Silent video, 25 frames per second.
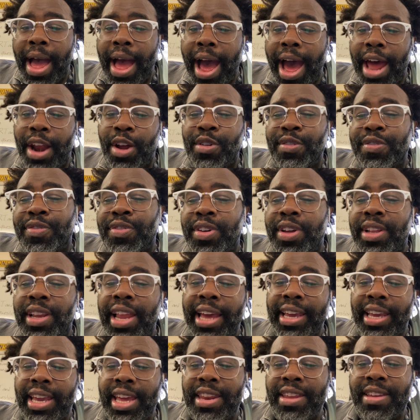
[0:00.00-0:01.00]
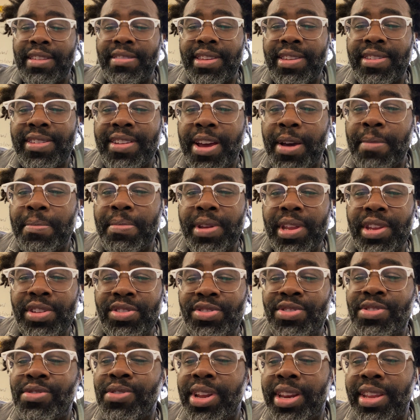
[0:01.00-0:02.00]
don't feel like any of these
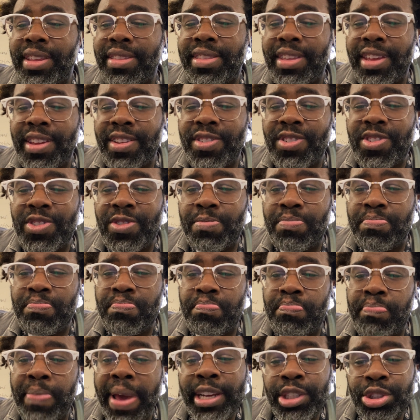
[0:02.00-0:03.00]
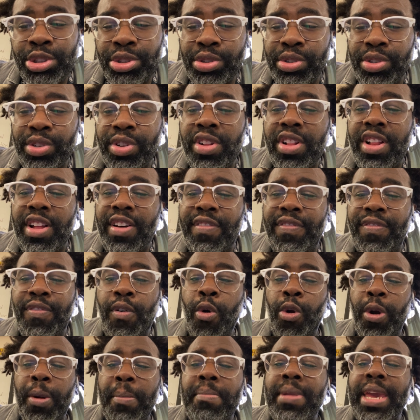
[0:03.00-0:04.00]
companies do anything special
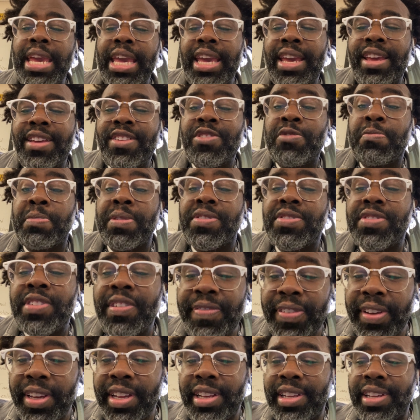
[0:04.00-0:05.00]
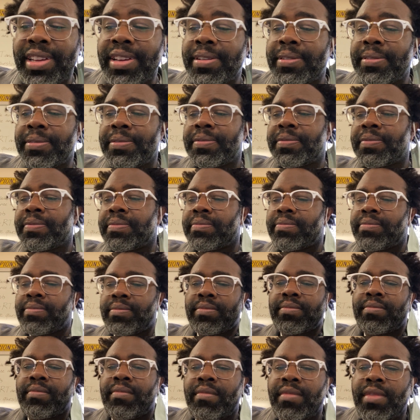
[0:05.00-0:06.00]
for me specifically.
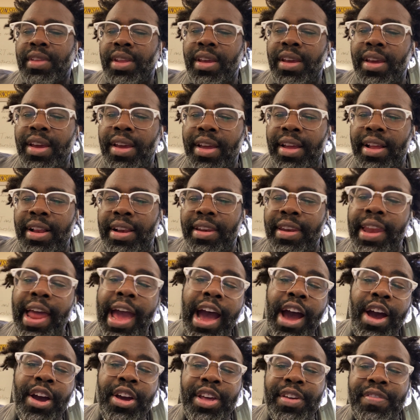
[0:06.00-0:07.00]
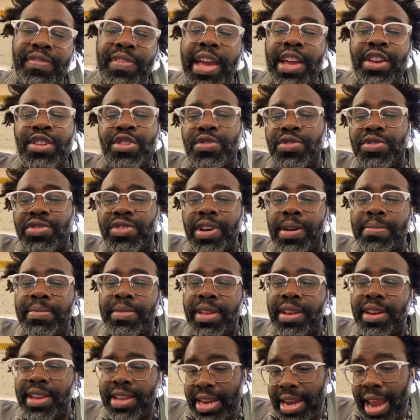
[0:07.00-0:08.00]
Now, if they do
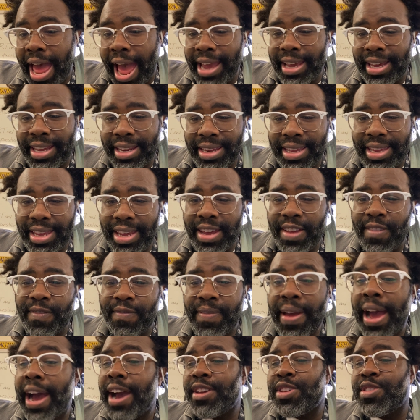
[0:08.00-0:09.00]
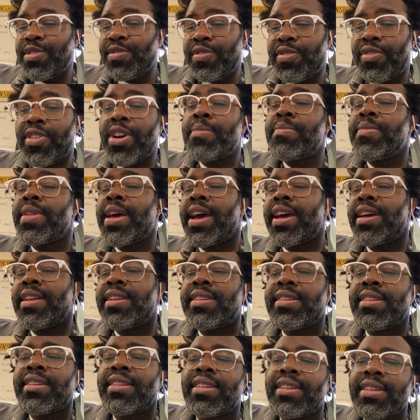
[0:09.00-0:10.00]
something and I can get value from
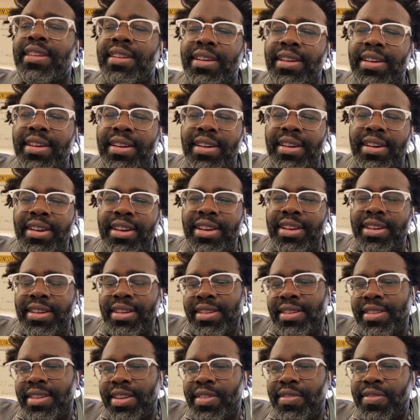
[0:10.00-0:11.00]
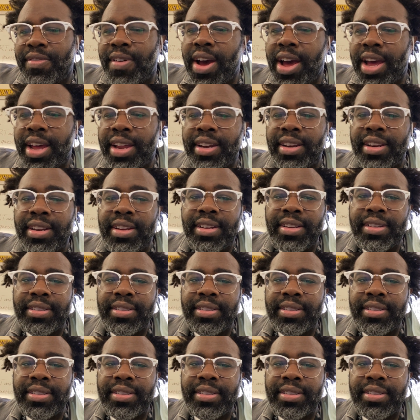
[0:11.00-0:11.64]
that, then fine.